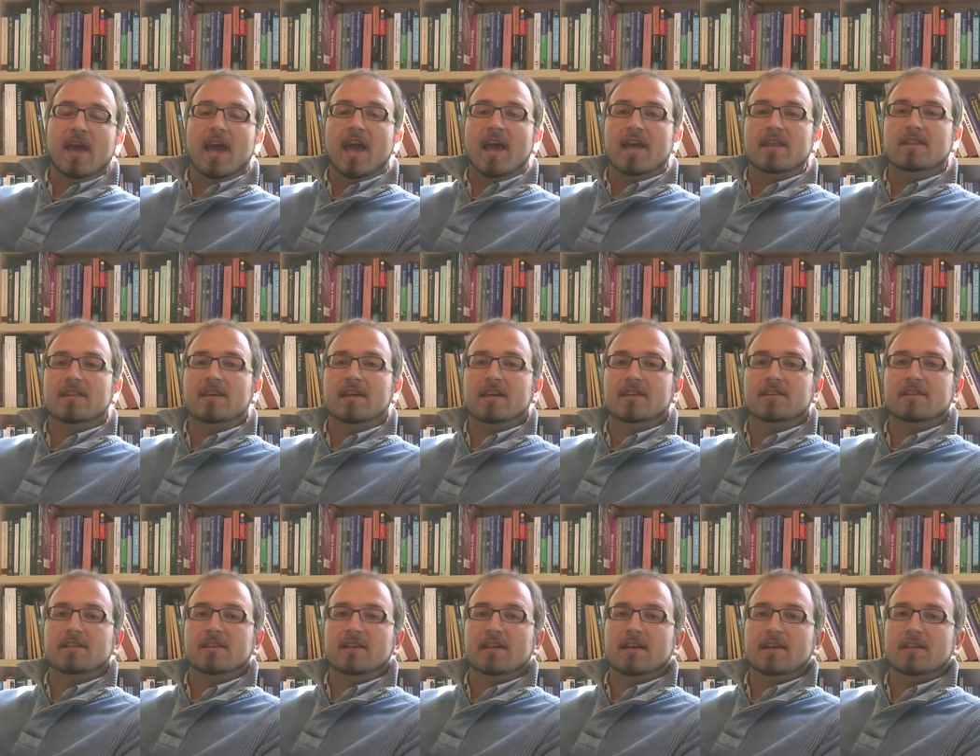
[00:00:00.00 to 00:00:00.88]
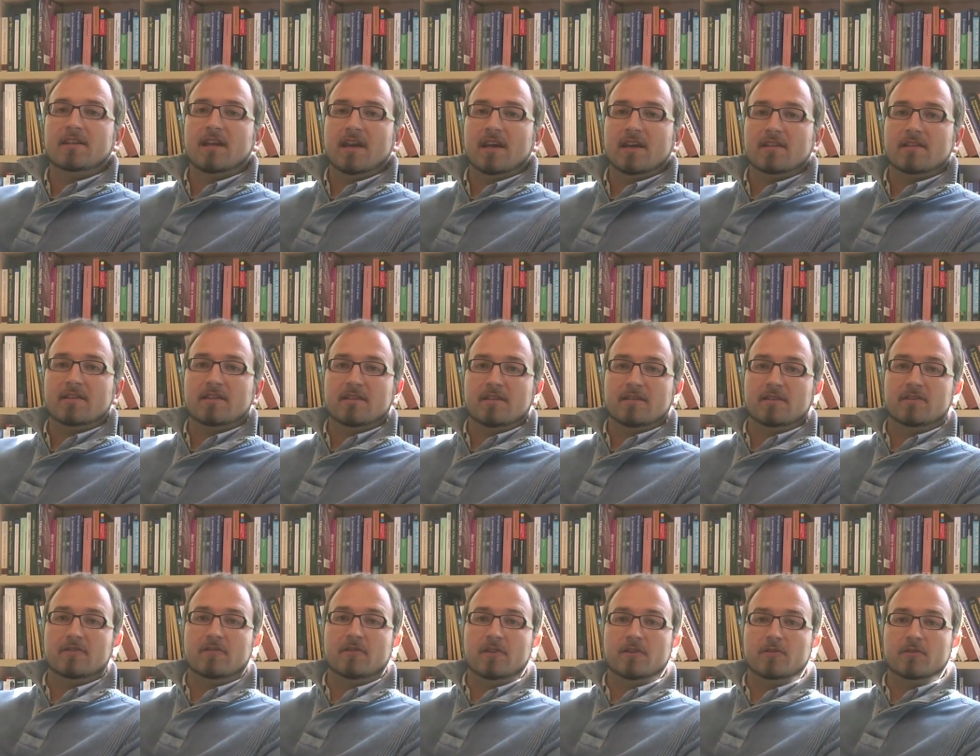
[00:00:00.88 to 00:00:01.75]
and the idea that
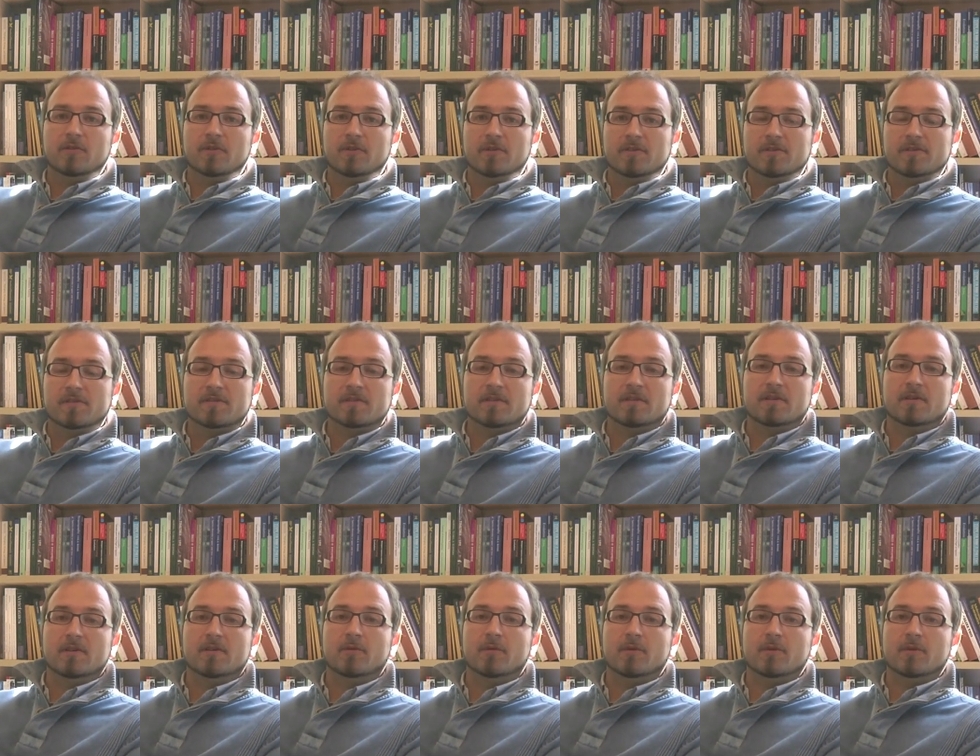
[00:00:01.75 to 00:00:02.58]
individuals uh,